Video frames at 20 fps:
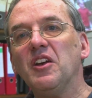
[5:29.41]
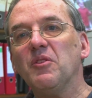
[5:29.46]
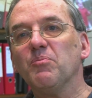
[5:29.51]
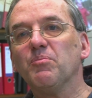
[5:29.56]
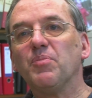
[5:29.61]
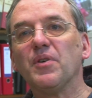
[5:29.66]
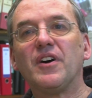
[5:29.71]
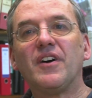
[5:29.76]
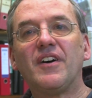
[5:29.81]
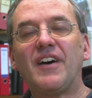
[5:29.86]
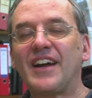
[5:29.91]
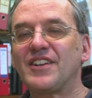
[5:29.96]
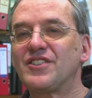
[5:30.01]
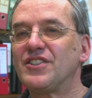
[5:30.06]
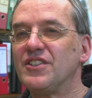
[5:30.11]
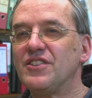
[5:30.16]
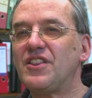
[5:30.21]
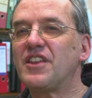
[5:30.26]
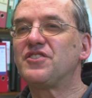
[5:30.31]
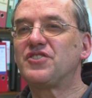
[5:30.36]
But
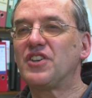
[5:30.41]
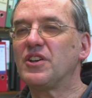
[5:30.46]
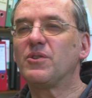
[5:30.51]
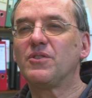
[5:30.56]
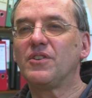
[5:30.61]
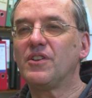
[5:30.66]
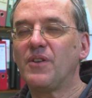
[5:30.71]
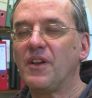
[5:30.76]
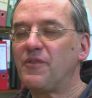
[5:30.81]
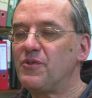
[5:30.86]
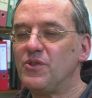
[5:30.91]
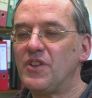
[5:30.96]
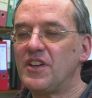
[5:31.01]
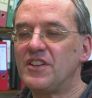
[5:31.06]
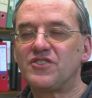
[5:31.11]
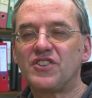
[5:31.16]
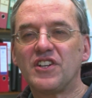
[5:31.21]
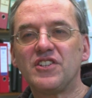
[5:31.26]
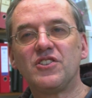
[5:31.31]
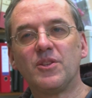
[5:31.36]
actually, they say, if you
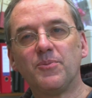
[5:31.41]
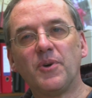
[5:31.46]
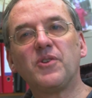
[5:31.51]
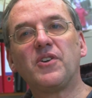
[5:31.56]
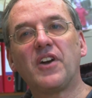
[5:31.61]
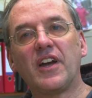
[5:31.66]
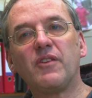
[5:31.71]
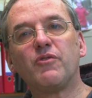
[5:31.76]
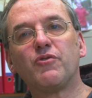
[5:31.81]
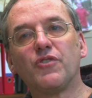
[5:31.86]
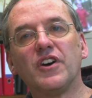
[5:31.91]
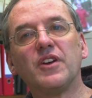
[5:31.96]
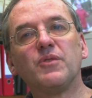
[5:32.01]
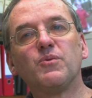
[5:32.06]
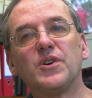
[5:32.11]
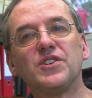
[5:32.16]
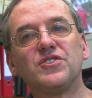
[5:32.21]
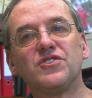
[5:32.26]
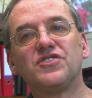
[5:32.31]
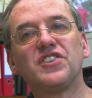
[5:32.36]
then say to them, okay, fine,
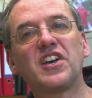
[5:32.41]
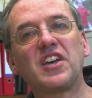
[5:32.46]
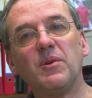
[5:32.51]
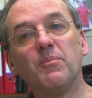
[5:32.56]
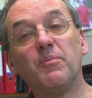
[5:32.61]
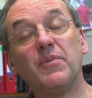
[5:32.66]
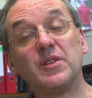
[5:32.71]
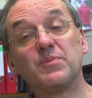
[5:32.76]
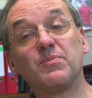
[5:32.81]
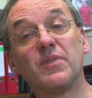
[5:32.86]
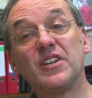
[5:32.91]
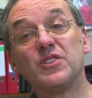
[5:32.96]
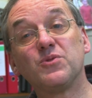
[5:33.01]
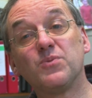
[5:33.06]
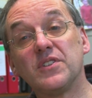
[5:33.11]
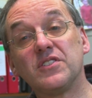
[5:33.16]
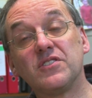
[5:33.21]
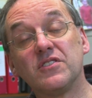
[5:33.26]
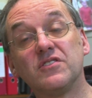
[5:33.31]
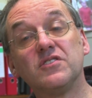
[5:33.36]
where's the second best place?
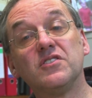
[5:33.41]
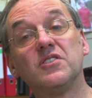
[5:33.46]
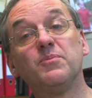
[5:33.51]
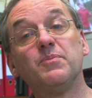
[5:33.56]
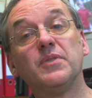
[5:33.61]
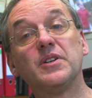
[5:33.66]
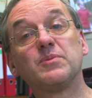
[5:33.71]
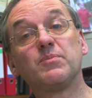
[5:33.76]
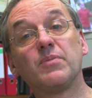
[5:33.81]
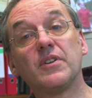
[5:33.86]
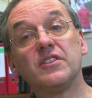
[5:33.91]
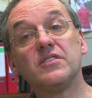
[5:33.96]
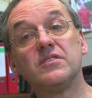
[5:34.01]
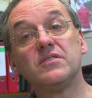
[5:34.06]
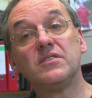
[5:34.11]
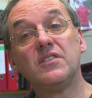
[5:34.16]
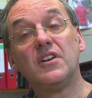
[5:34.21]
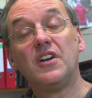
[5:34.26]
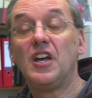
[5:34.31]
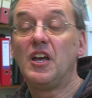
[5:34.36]
Where's the third best place?